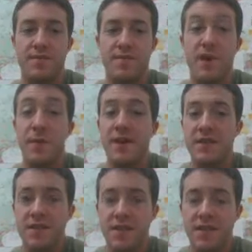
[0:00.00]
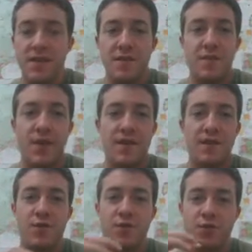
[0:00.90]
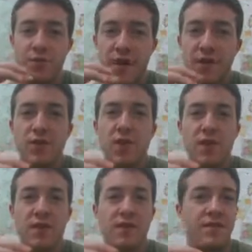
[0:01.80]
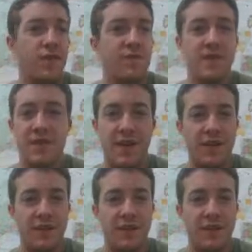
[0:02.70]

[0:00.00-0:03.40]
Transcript: dominant, but Pinot Noir is very specific.